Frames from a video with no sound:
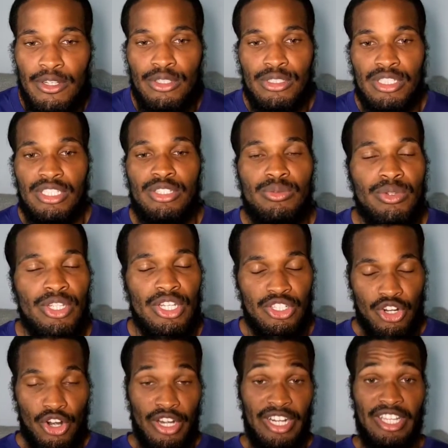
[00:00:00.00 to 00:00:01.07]
those because it's really
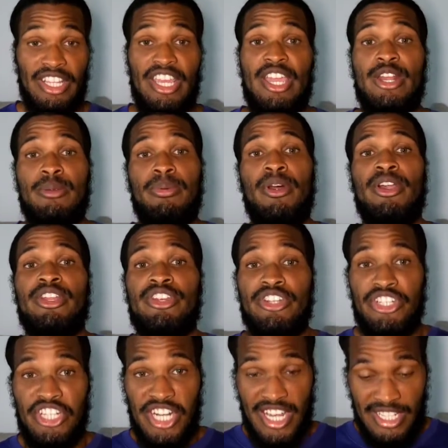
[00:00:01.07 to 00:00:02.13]
targeting the inner part of your
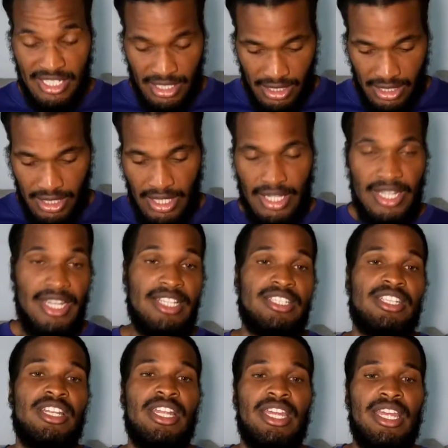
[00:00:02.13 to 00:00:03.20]
chest.
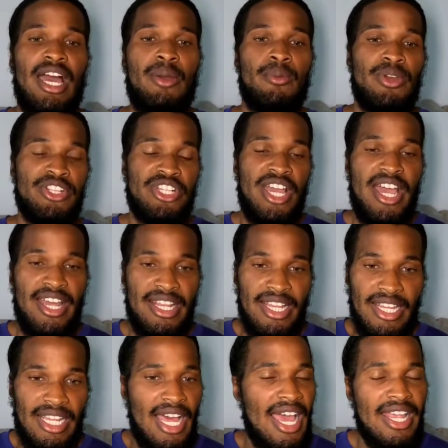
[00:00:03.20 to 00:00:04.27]
It's like, I wish I
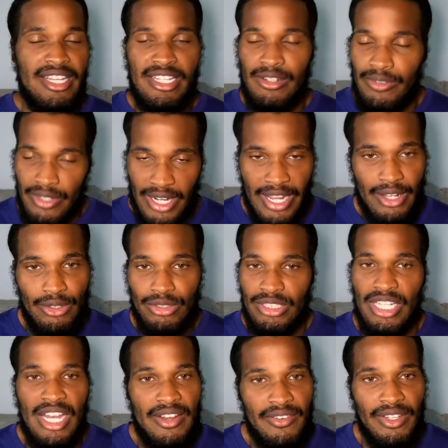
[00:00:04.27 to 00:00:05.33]
had different angles
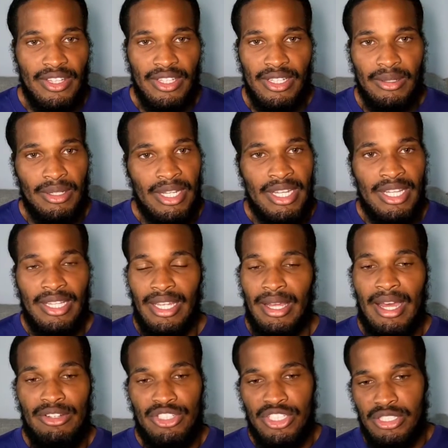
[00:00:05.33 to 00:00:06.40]
and everything. Like
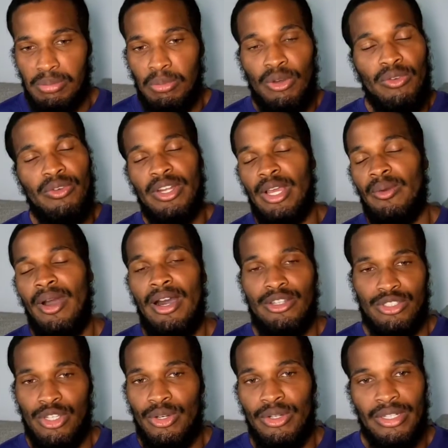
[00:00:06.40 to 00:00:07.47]
I was just moving it while I
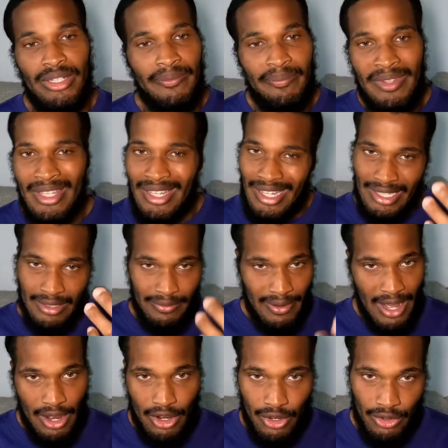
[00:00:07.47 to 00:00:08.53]
was going and the
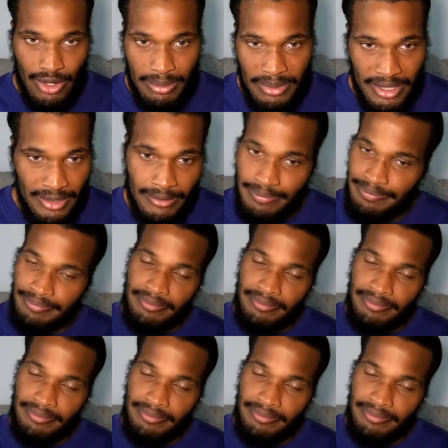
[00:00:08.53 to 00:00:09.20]
file corrupted.